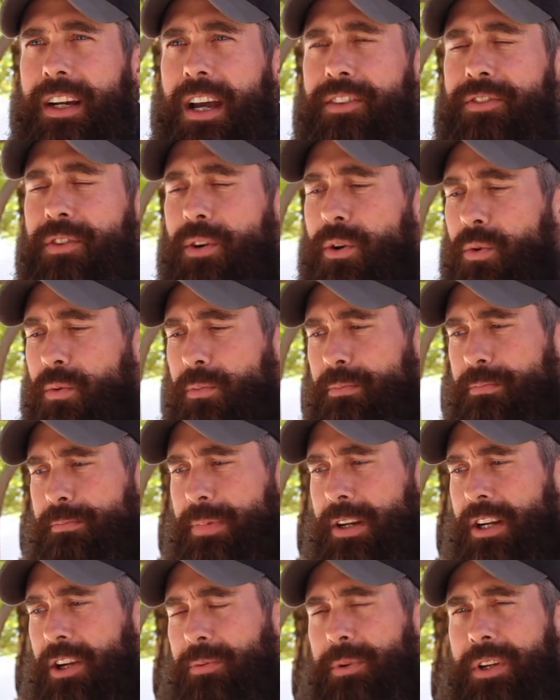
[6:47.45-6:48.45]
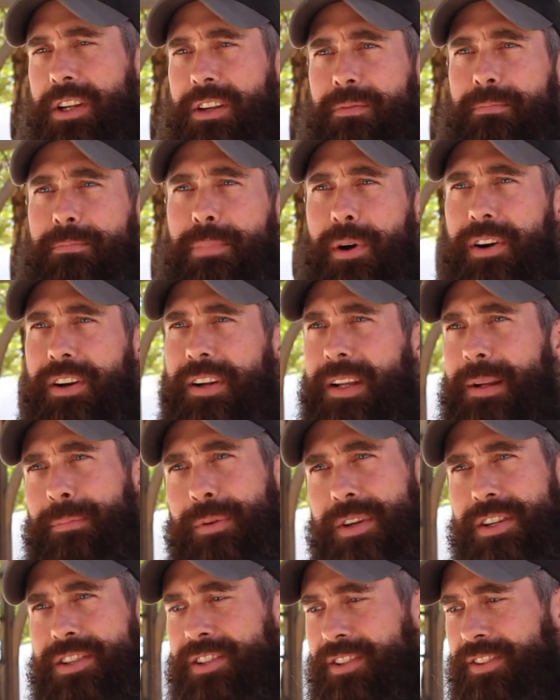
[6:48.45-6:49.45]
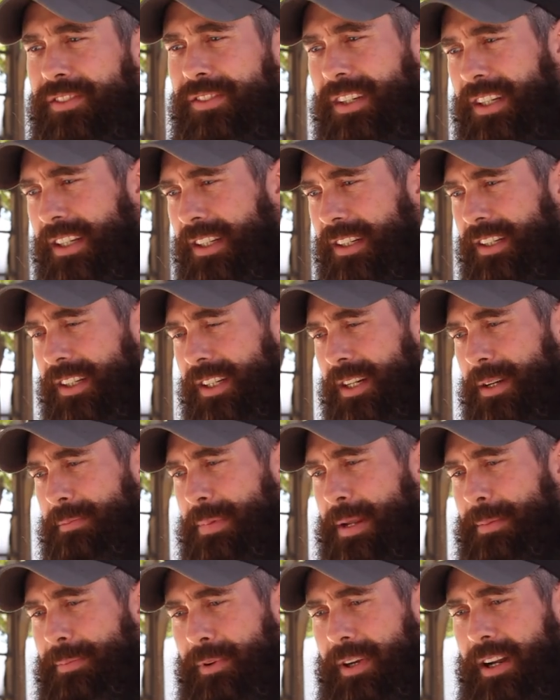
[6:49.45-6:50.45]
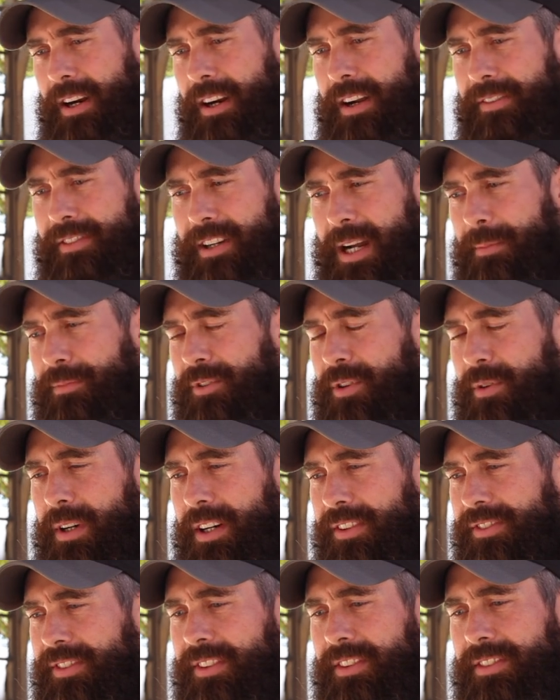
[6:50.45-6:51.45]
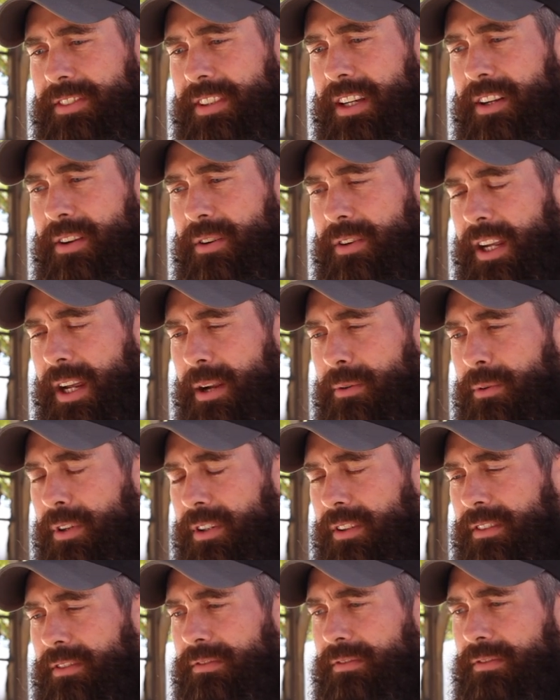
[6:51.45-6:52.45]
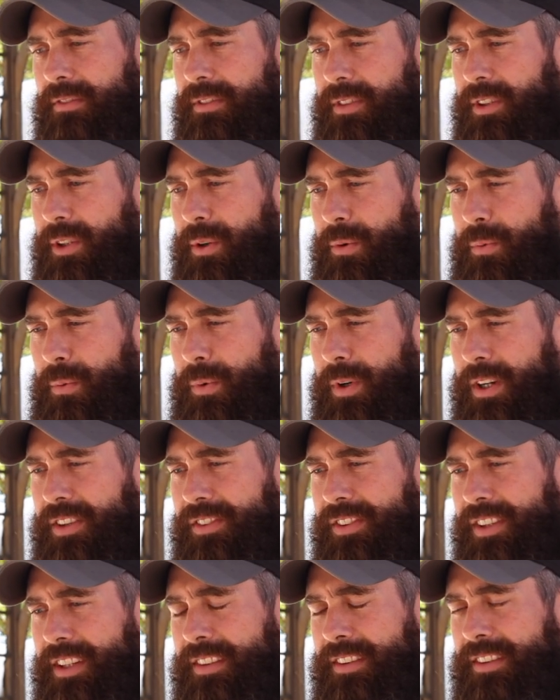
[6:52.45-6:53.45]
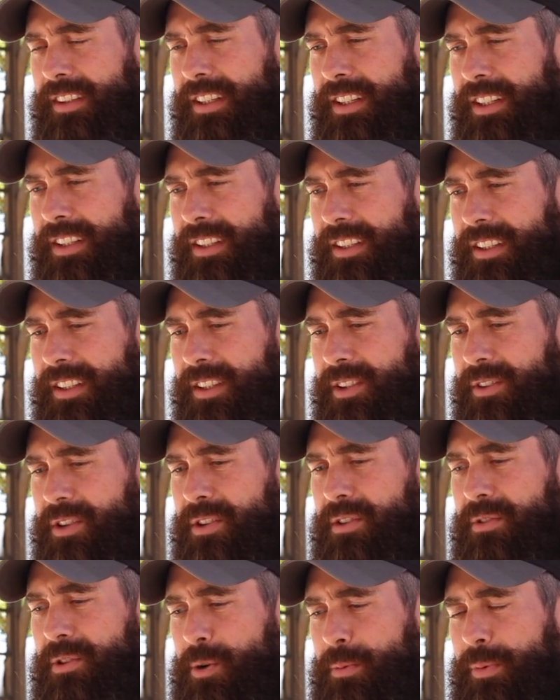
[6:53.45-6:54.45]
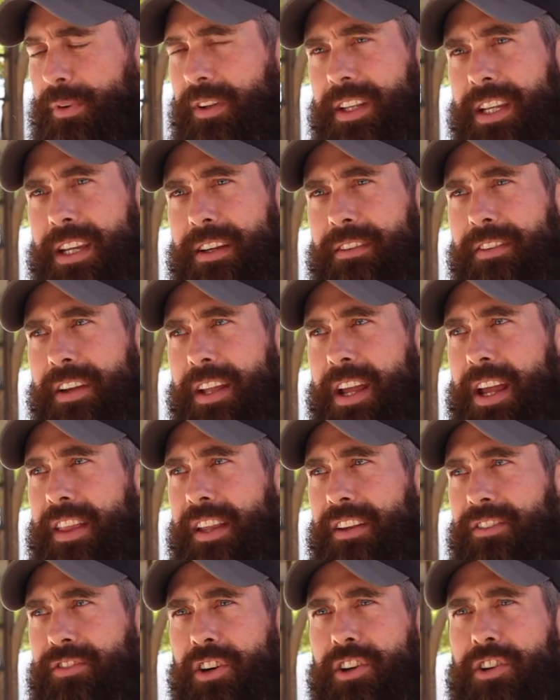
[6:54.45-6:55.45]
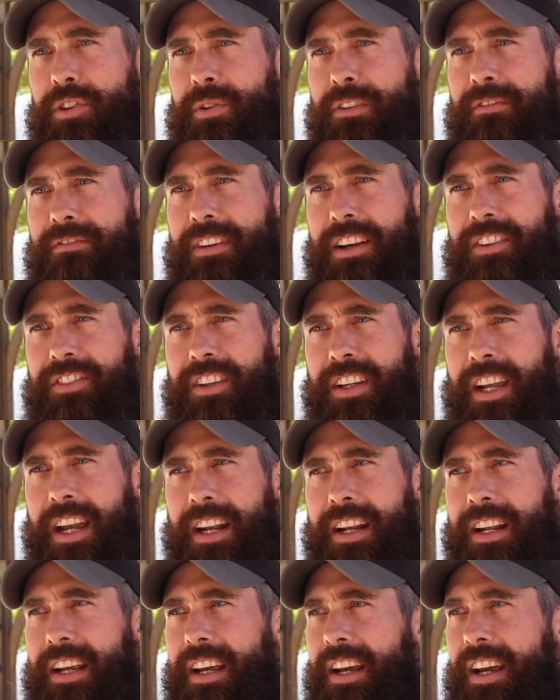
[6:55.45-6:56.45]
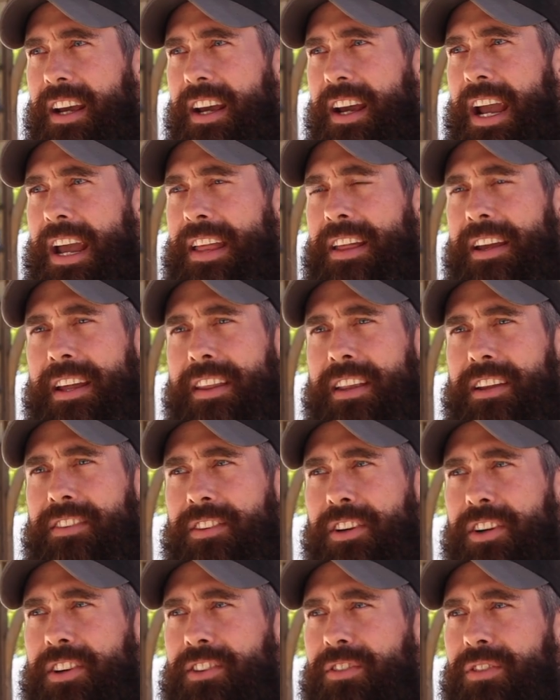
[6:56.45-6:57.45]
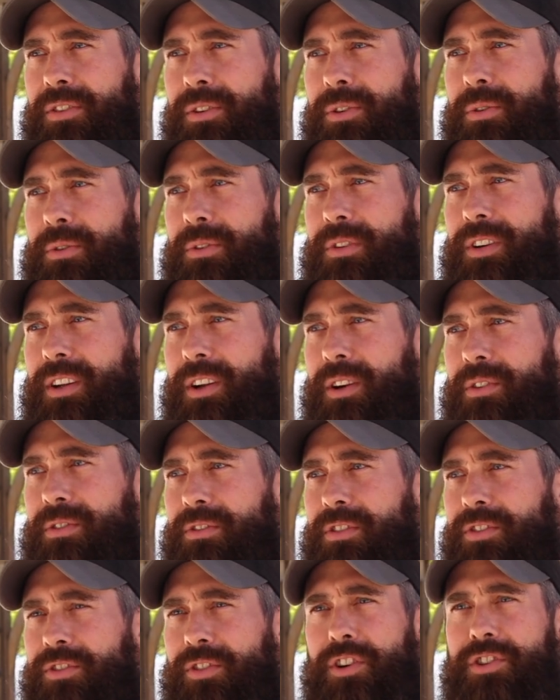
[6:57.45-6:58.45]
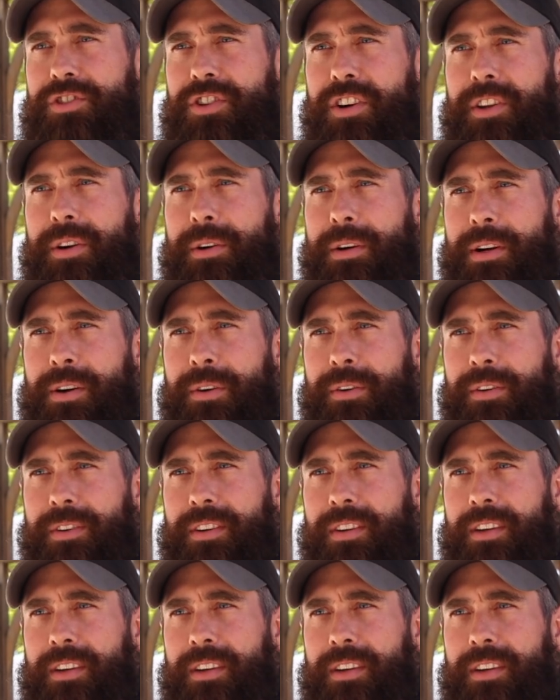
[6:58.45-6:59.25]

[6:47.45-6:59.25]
And so because we didn't burn any bridges, people have come to us and said, okay, well, you know, what is it you believe? And they started to investigate. And they started to, you know, search on their own.